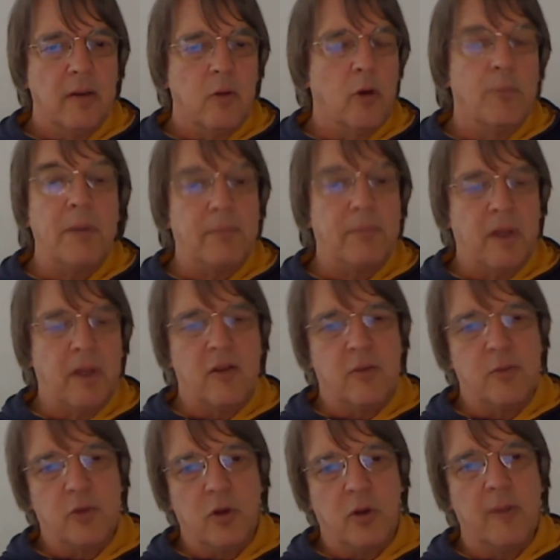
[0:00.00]
or peptides,
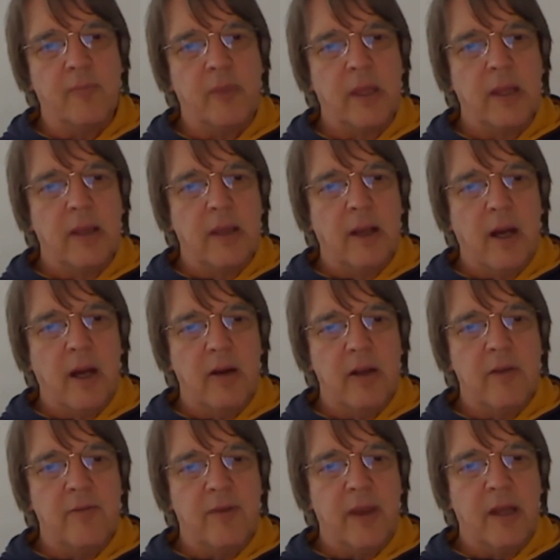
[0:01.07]
I'm sorry, are
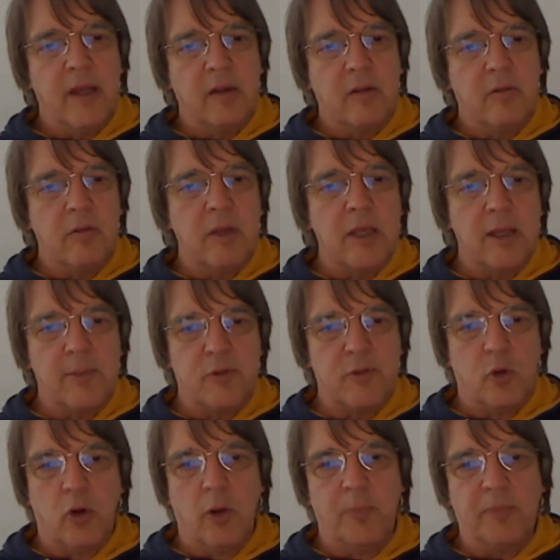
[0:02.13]
in fact
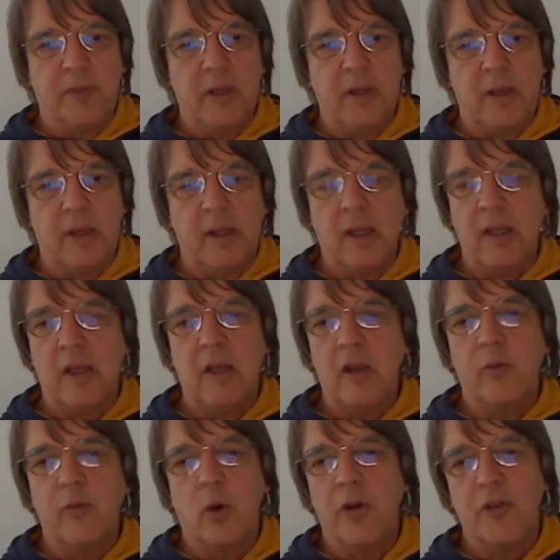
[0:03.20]
reabsorbed in the kidney.
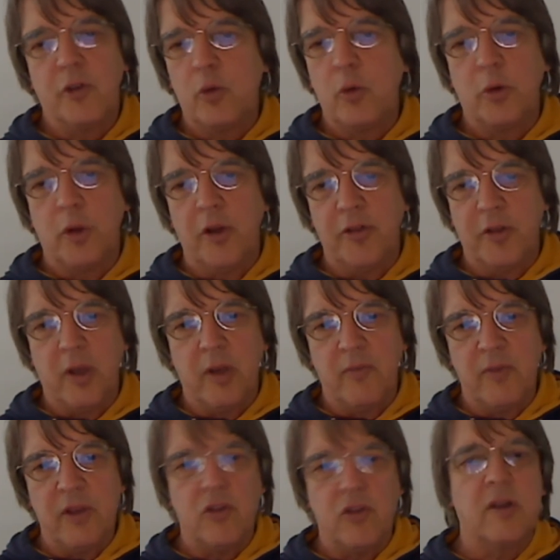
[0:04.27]
Of course, you could also
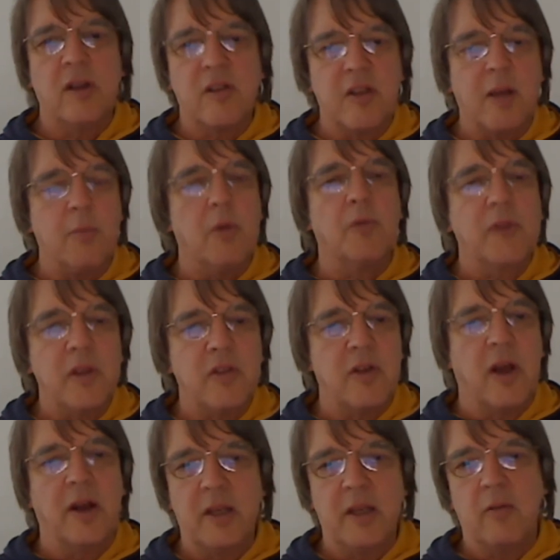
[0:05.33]
envision that some of these
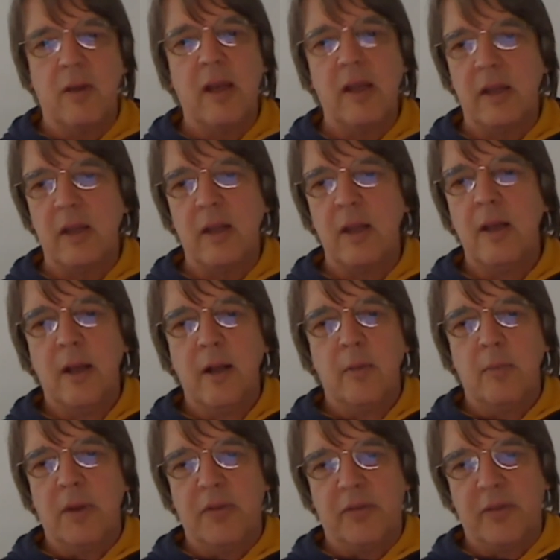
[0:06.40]
are degraded,
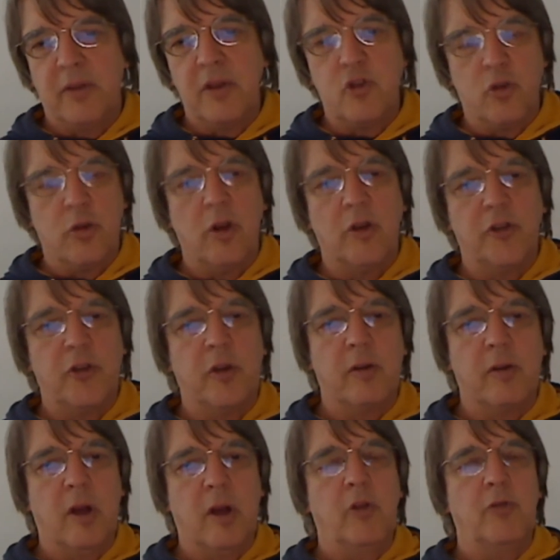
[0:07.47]
but this should also
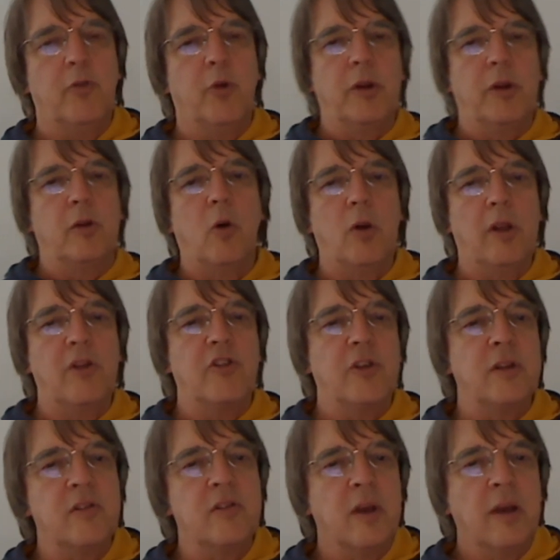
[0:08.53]
account for the
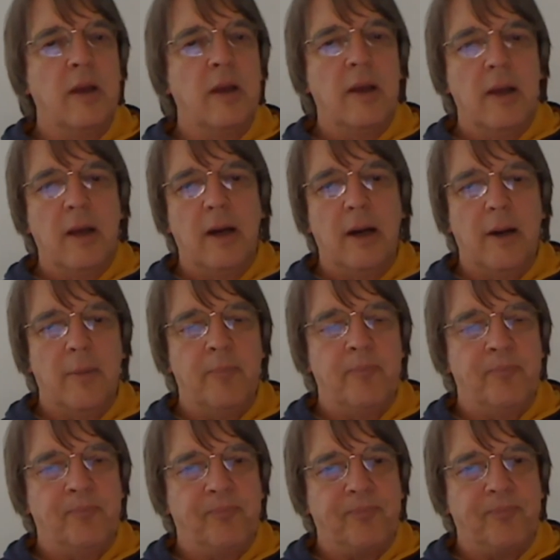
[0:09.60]
collagens.
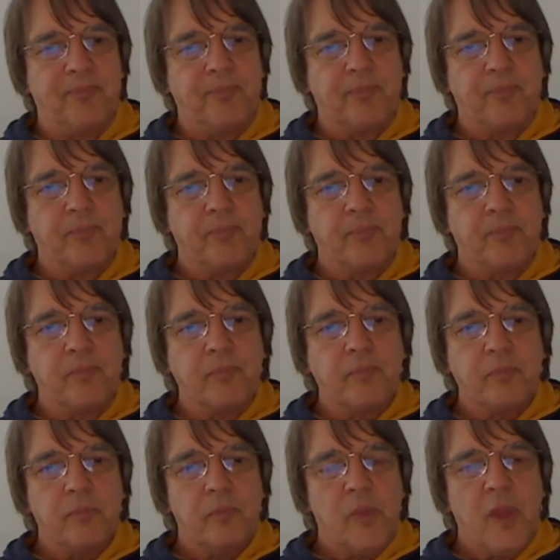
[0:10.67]

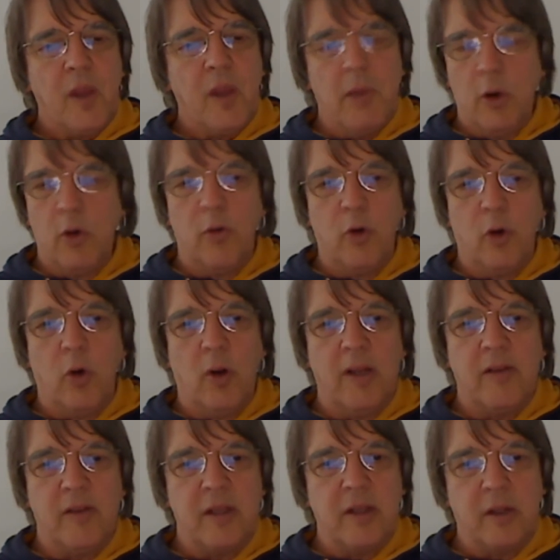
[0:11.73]
But overall,
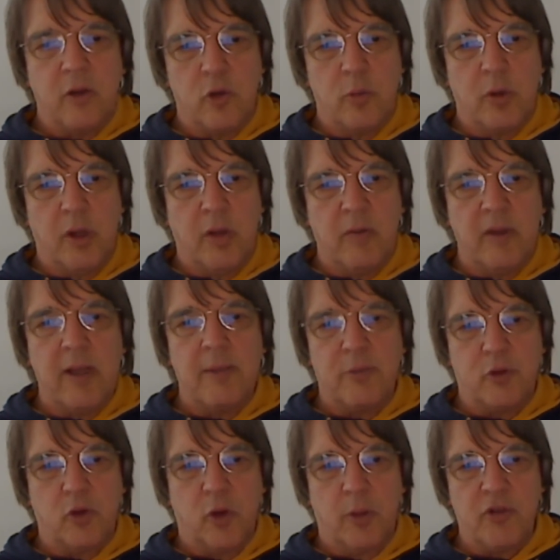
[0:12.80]
I think the tubular
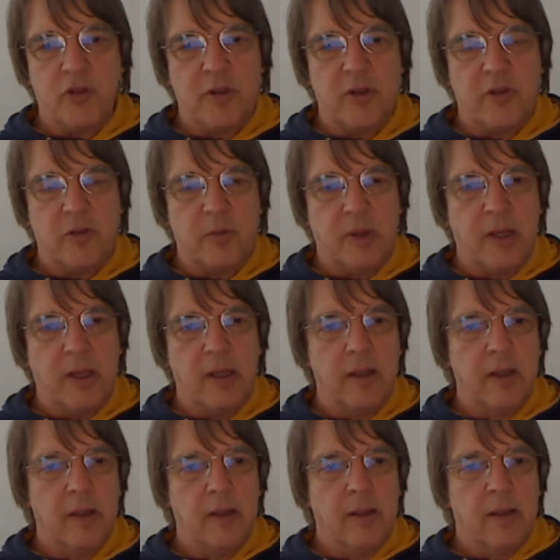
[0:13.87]
reabsorption is really
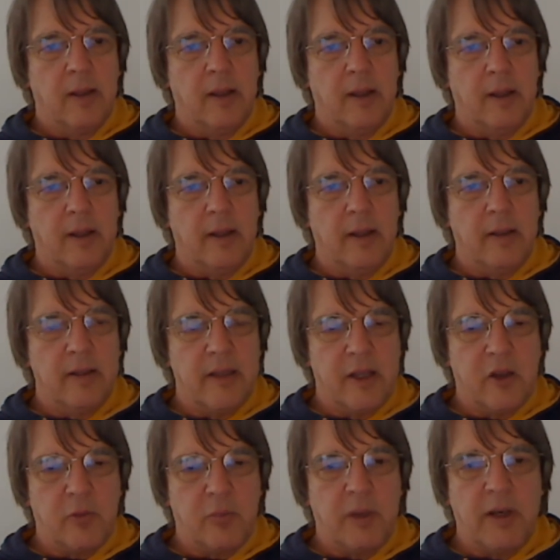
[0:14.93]
the
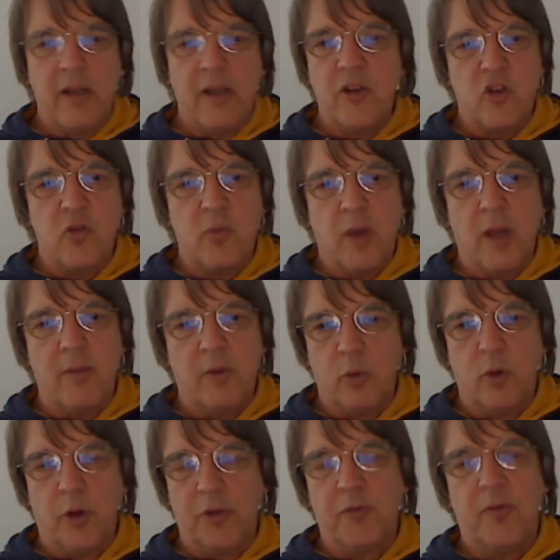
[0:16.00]
explanation why we do
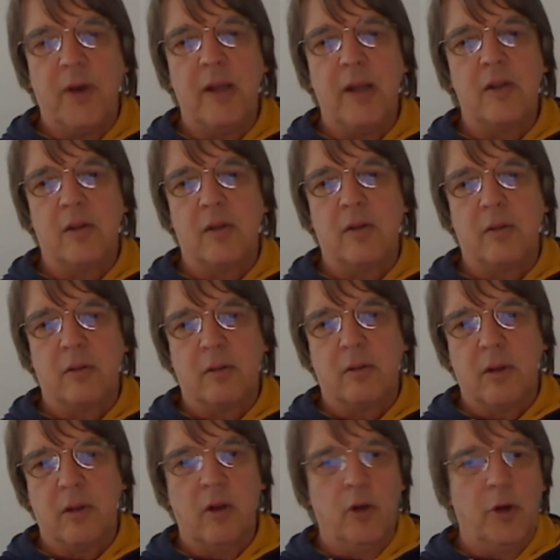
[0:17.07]
not find
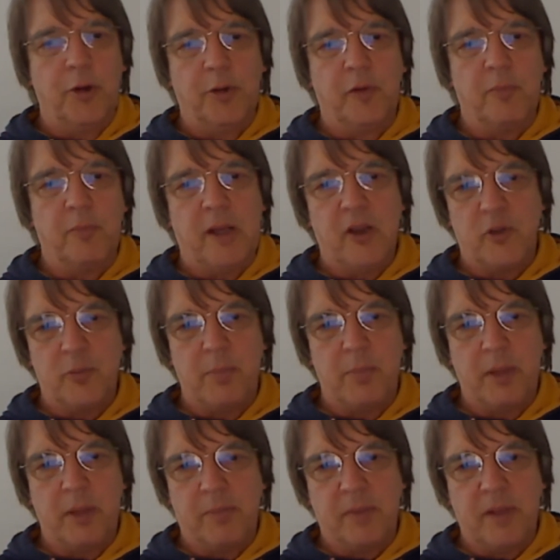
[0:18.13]
a lot of plasma
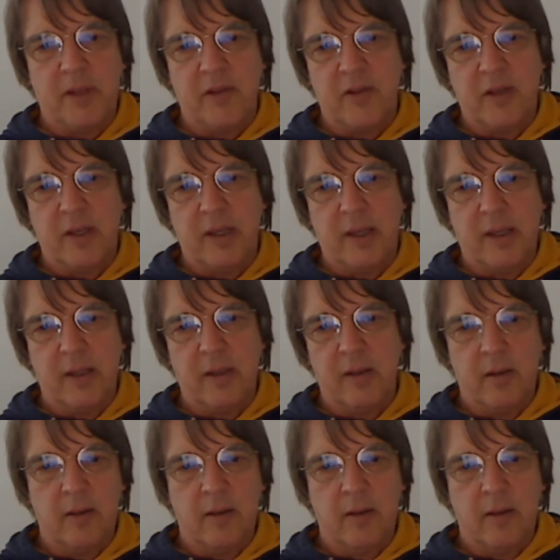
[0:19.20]
peptides in the end.